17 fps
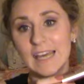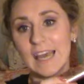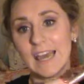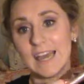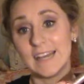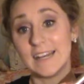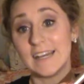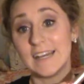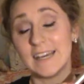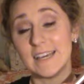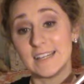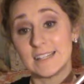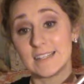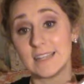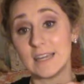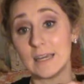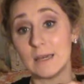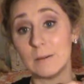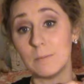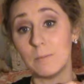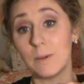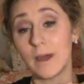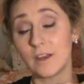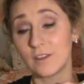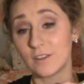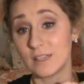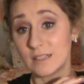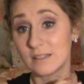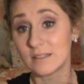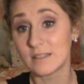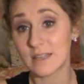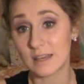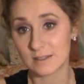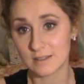It is the Better Than
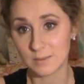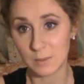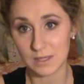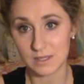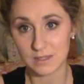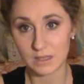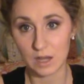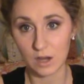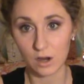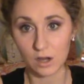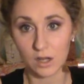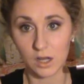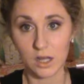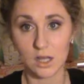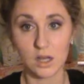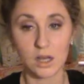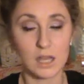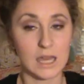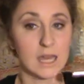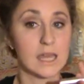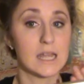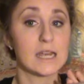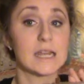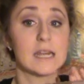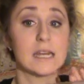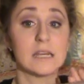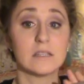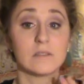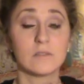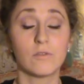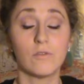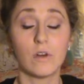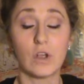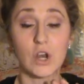Sex mascara. It is
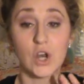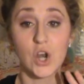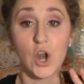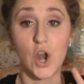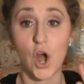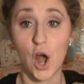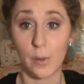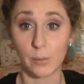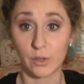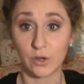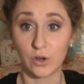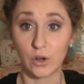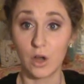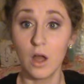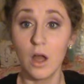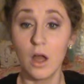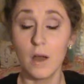phenomenal.